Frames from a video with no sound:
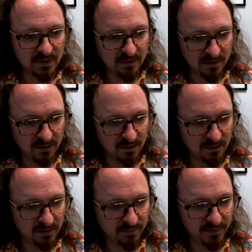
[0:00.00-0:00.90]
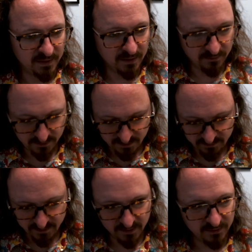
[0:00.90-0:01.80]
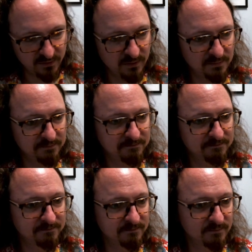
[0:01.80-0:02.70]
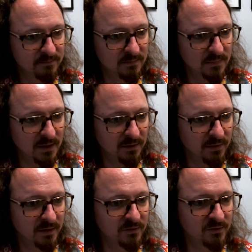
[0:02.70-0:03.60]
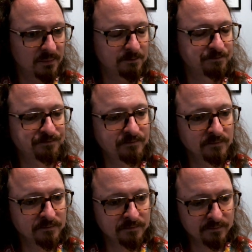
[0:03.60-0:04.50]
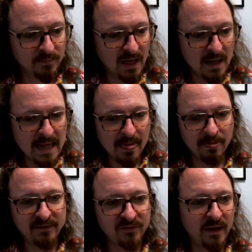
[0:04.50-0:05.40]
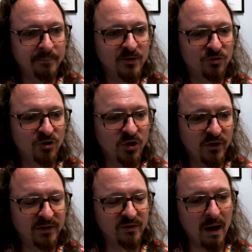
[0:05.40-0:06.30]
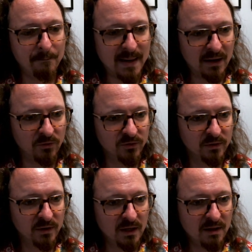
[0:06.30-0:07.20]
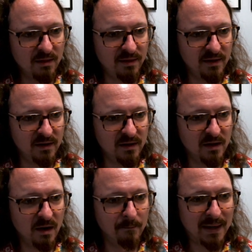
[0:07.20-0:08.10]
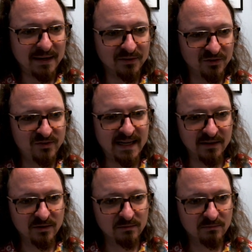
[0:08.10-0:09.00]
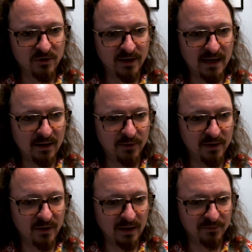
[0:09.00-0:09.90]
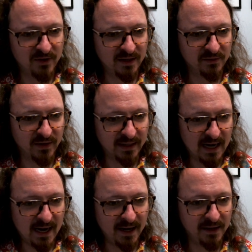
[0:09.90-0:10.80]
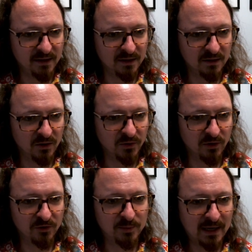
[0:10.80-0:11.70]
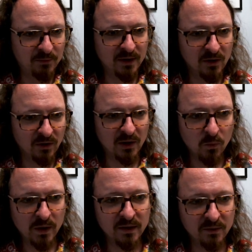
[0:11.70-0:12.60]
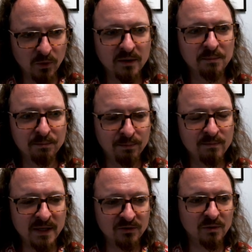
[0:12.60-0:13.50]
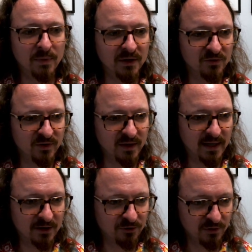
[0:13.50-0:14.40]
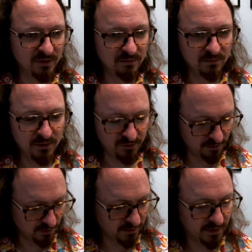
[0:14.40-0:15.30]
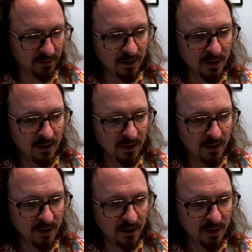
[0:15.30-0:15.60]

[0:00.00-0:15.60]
Let me get rid of this and this. Let's say I'm just curious about the button state, right? I want to know, I'm saying like high and low and all this, but I want to know like what is the button state actually? What does it look like?